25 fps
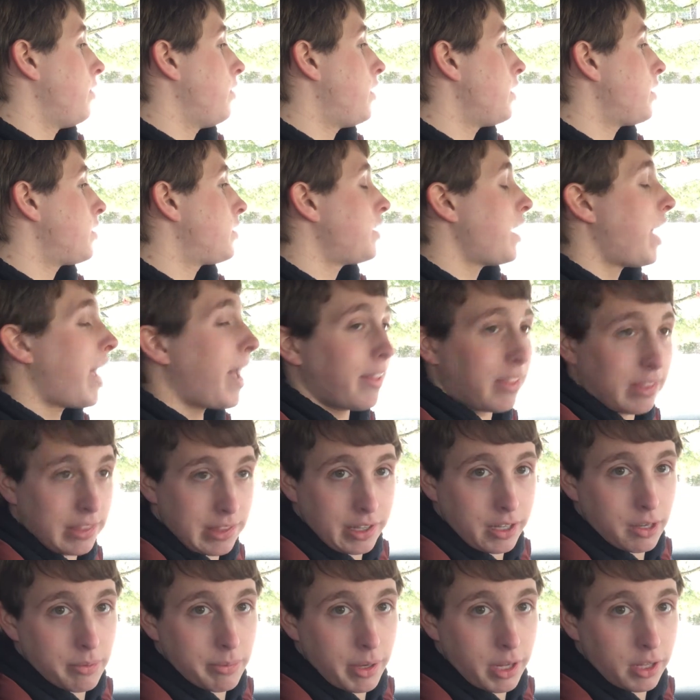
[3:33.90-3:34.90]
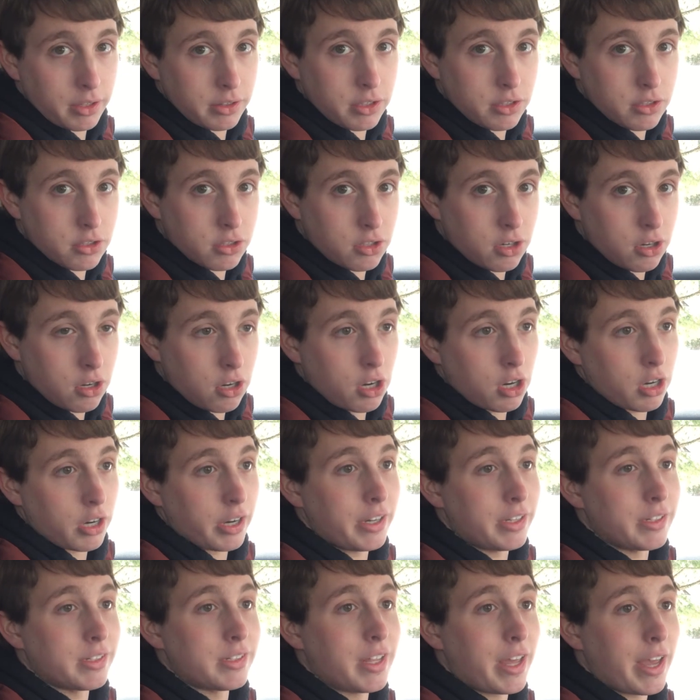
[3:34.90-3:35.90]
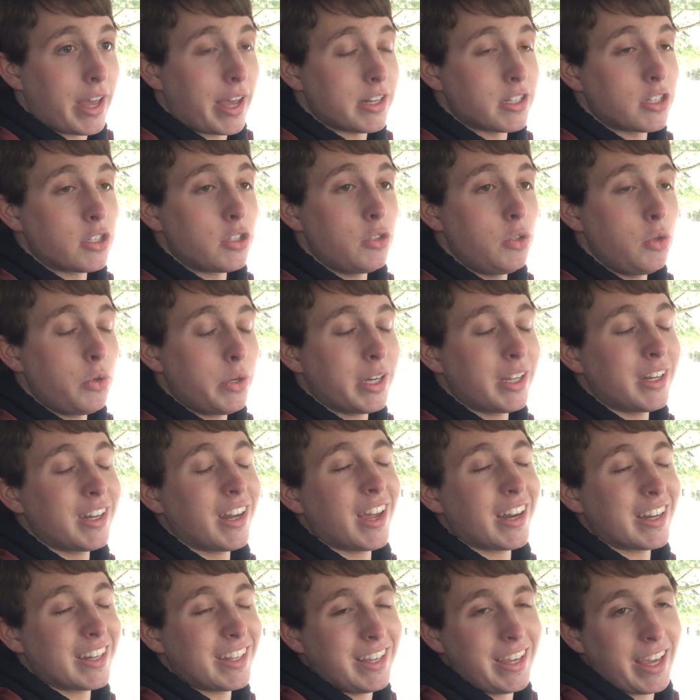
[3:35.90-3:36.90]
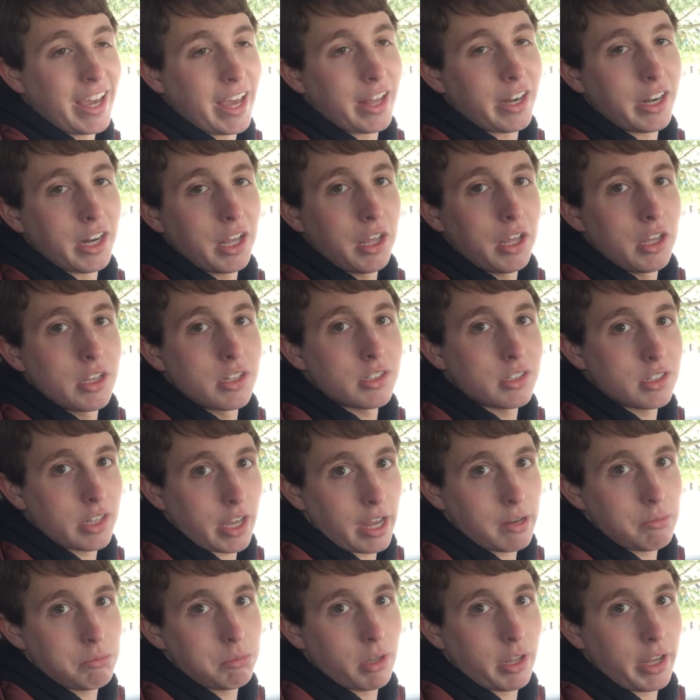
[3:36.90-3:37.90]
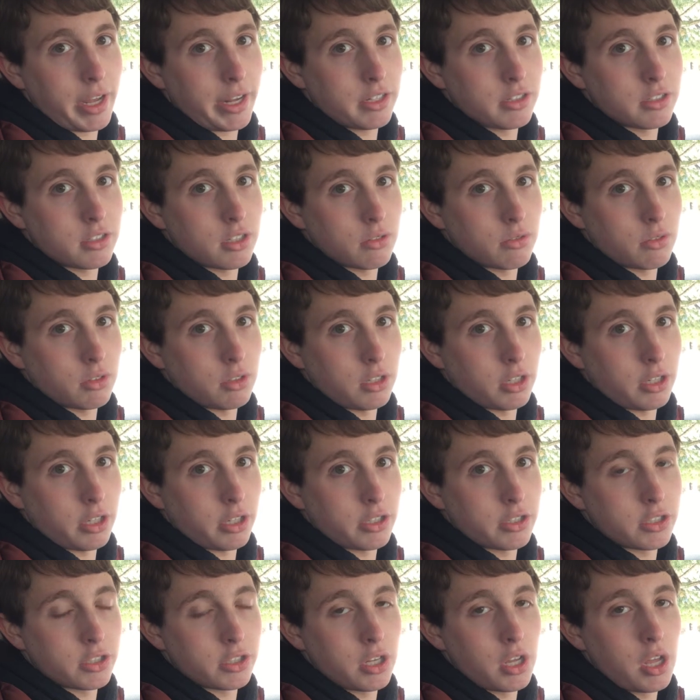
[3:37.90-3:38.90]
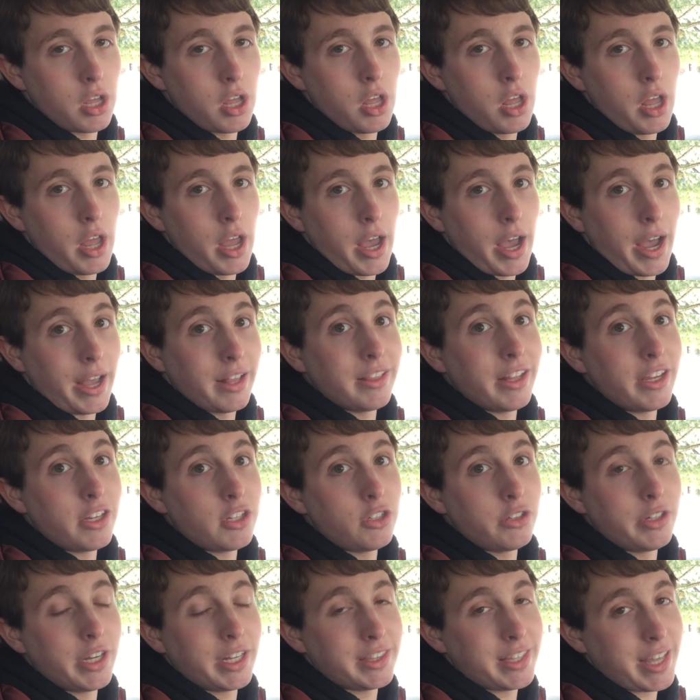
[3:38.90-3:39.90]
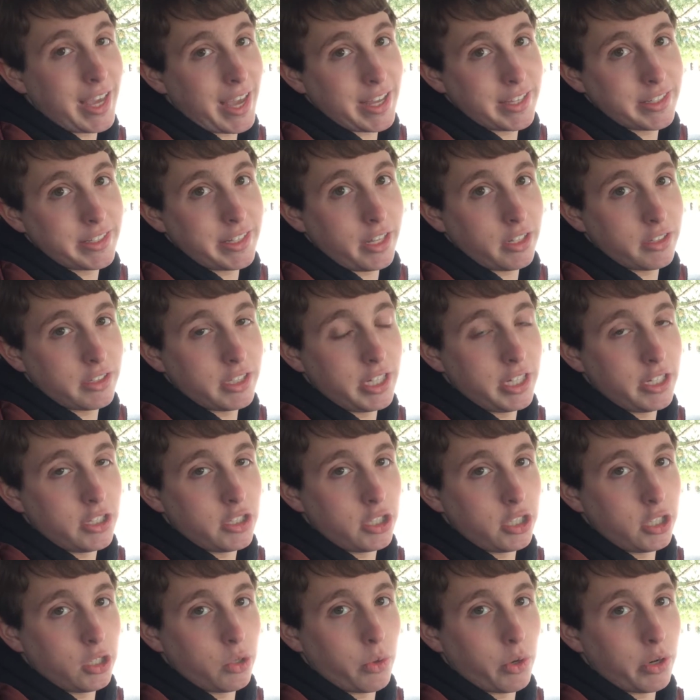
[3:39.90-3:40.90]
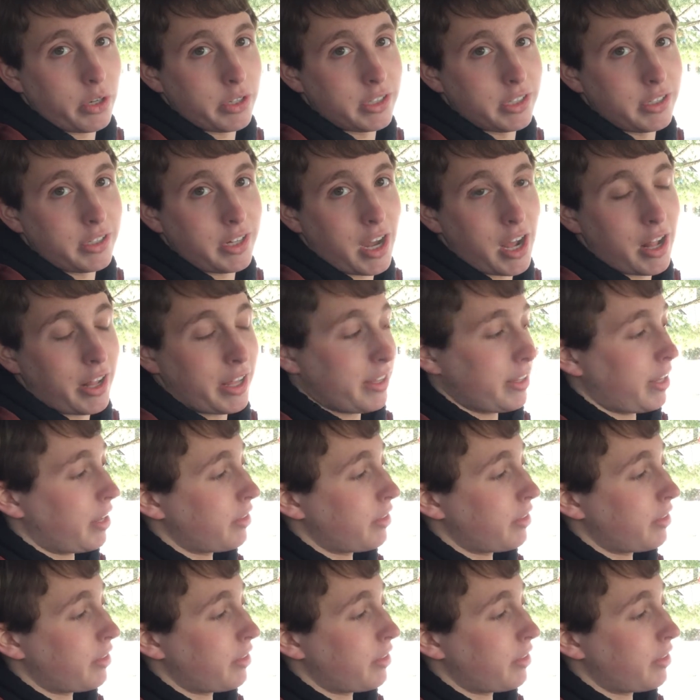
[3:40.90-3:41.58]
the sad thing about this car is that you cannot get side blind zone alerts unless you get the SLT2 or Denali.